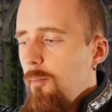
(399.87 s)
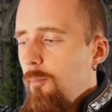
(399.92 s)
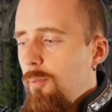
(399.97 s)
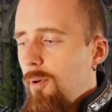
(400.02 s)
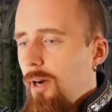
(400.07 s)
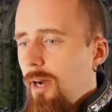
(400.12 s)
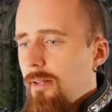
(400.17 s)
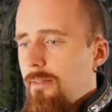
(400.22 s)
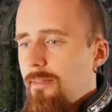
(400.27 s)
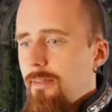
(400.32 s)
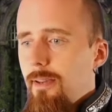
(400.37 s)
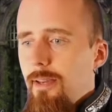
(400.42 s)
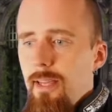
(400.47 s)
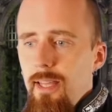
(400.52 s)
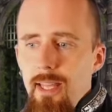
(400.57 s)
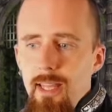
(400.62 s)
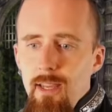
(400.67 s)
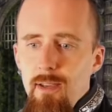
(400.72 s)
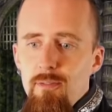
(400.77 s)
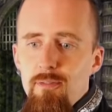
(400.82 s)
But
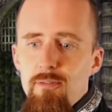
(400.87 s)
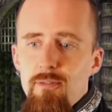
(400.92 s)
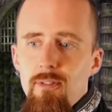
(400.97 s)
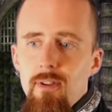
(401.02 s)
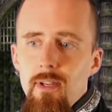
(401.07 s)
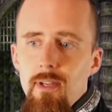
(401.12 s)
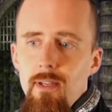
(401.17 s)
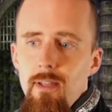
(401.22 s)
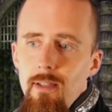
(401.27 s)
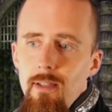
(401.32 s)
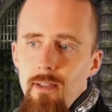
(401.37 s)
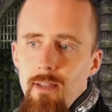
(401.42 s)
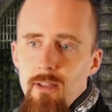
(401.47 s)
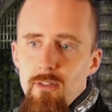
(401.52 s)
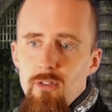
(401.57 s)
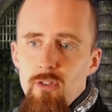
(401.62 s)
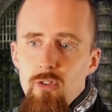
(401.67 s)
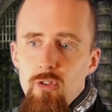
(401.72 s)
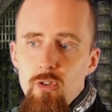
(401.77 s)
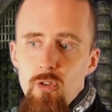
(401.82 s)
if,
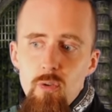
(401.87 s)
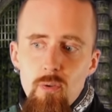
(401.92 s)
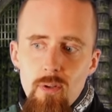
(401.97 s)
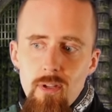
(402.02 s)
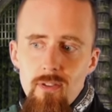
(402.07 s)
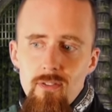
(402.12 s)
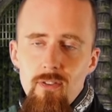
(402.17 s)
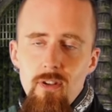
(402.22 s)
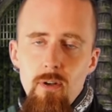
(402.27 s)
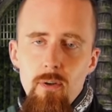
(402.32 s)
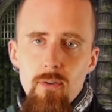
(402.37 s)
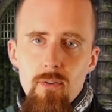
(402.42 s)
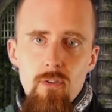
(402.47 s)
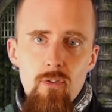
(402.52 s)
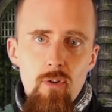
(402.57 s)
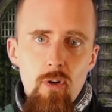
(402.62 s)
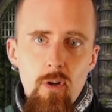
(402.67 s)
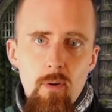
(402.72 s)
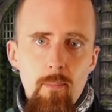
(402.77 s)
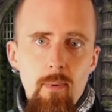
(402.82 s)
as soon as there is a
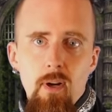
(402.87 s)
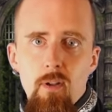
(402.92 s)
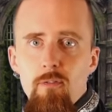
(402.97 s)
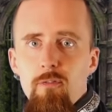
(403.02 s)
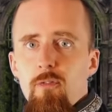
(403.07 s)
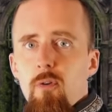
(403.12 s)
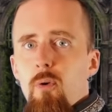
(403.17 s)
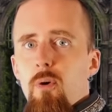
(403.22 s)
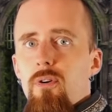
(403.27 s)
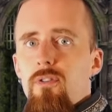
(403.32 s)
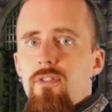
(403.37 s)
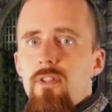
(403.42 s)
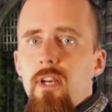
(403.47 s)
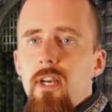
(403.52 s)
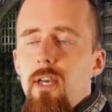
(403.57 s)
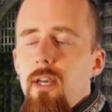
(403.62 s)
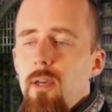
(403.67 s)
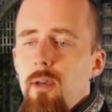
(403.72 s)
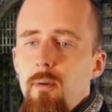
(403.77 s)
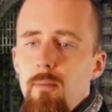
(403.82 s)
certain amount of force
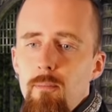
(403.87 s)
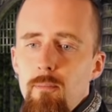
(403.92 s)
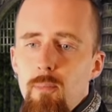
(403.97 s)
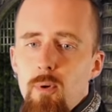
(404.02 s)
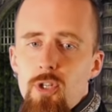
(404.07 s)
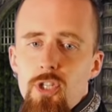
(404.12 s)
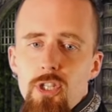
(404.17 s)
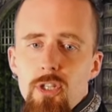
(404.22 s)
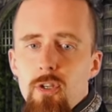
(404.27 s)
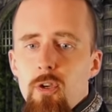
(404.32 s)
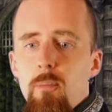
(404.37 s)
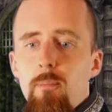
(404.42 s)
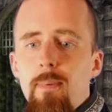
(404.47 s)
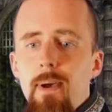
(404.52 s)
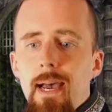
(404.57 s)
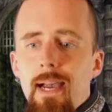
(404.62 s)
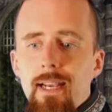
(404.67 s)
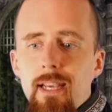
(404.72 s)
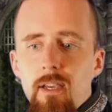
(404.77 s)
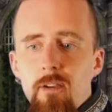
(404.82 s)
pushing you
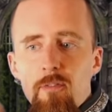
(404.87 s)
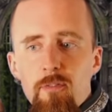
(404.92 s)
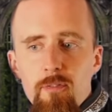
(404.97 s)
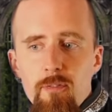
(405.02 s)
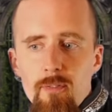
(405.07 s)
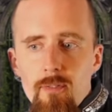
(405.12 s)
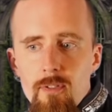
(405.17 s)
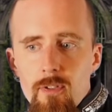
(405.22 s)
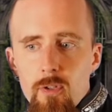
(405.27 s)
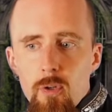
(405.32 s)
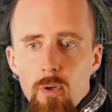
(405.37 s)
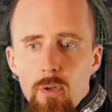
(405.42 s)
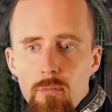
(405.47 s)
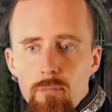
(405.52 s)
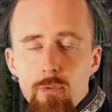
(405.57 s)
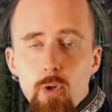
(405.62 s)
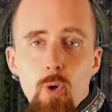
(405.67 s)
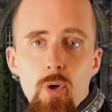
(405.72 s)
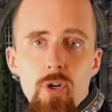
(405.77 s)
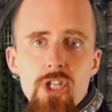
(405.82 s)
back, if your
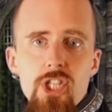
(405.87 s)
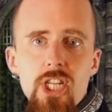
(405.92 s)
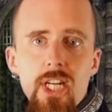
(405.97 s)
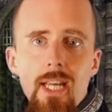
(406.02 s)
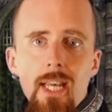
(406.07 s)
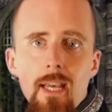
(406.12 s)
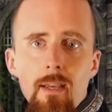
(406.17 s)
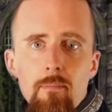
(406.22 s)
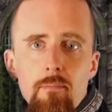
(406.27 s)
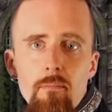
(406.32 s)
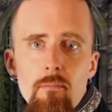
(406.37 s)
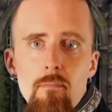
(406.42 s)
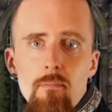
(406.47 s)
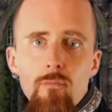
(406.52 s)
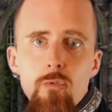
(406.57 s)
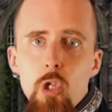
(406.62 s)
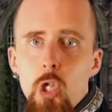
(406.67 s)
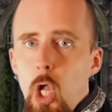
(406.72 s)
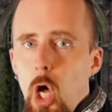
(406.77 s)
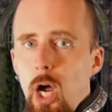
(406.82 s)
gorge
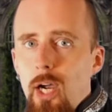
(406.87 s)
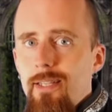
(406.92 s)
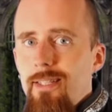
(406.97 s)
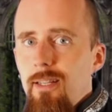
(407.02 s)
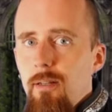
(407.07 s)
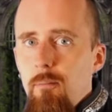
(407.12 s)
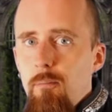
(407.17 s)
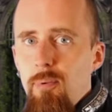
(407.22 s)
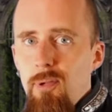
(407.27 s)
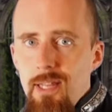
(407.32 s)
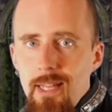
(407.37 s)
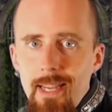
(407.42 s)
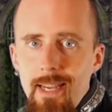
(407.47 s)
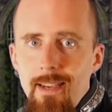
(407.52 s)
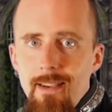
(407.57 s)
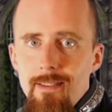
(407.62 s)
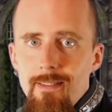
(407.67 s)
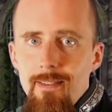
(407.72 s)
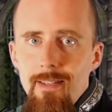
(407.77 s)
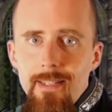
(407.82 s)
locked in
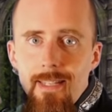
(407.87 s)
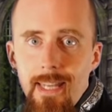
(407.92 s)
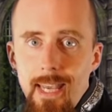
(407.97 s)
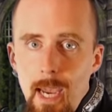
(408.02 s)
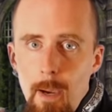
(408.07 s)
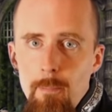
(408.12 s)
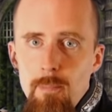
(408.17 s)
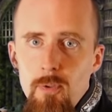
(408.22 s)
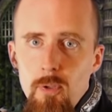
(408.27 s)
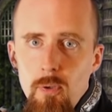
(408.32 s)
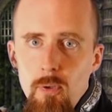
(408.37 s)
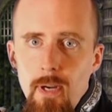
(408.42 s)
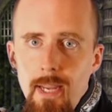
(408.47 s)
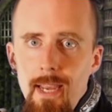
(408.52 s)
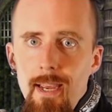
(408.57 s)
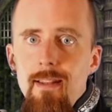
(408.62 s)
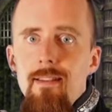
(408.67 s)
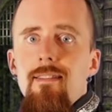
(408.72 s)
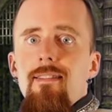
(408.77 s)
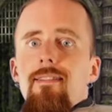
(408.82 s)
place and kept your
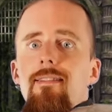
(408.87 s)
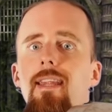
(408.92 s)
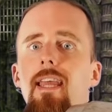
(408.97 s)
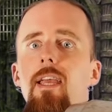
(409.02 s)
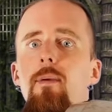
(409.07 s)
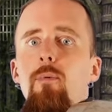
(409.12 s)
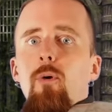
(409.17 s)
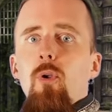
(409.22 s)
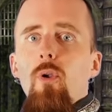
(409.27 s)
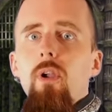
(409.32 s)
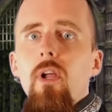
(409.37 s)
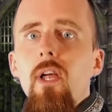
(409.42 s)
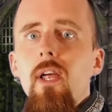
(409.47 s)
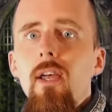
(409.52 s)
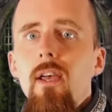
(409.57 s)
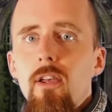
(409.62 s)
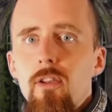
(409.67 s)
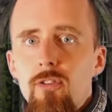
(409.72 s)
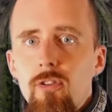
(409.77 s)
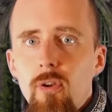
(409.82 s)
head stable
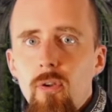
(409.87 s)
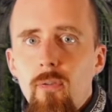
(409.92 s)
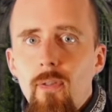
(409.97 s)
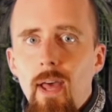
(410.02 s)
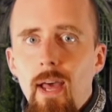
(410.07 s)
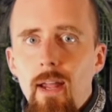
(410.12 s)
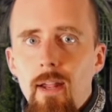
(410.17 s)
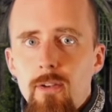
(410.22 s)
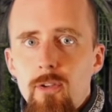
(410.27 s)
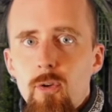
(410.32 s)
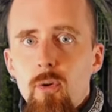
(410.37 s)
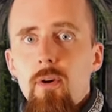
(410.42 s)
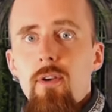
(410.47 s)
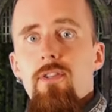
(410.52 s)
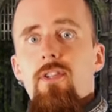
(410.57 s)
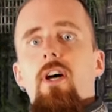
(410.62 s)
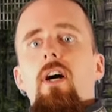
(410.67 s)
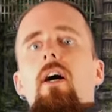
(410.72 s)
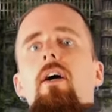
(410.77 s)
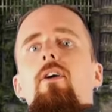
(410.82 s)
so that your
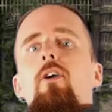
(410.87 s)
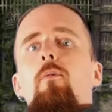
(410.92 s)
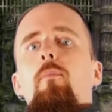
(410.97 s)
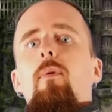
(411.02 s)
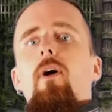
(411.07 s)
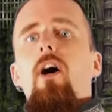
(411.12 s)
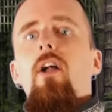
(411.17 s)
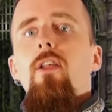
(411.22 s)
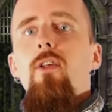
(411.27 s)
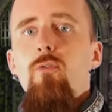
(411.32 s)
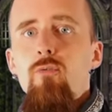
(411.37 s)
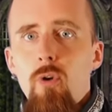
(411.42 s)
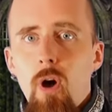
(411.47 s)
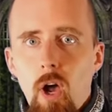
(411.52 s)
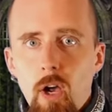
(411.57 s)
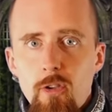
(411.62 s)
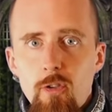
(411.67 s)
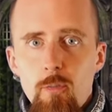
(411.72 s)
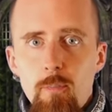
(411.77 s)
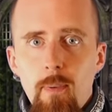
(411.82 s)
entire body
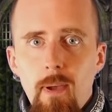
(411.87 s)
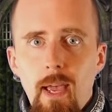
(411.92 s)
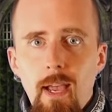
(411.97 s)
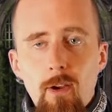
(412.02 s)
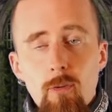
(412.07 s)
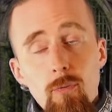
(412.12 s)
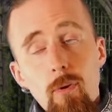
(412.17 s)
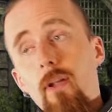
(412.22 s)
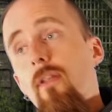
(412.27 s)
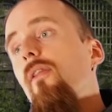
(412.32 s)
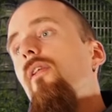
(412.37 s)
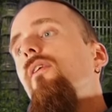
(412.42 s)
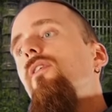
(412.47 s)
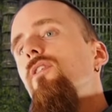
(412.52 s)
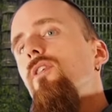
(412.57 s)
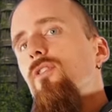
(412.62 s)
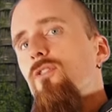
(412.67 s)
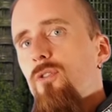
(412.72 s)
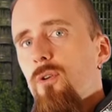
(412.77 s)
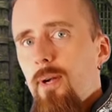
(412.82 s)
rocks back rather than
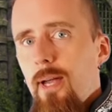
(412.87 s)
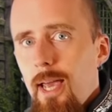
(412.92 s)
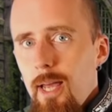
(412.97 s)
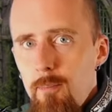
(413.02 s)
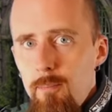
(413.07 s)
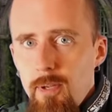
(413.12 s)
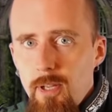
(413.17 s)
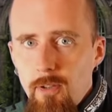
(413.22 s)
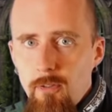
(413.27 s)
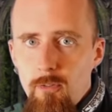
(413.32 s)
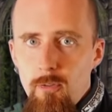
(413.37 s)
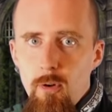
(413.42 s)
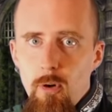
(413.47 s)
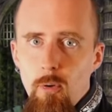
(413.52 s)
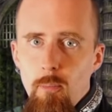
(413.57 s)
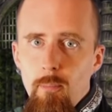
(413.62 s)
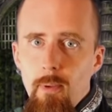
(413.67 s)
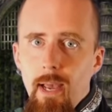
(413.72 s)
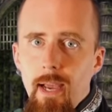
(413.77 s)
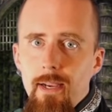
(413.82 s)
just your head being
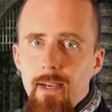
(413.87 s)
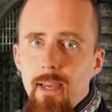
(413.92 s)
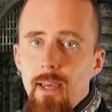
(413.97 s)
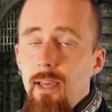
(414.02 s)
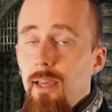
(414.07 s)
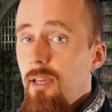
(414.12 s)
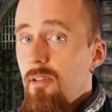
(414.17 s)
thrown back,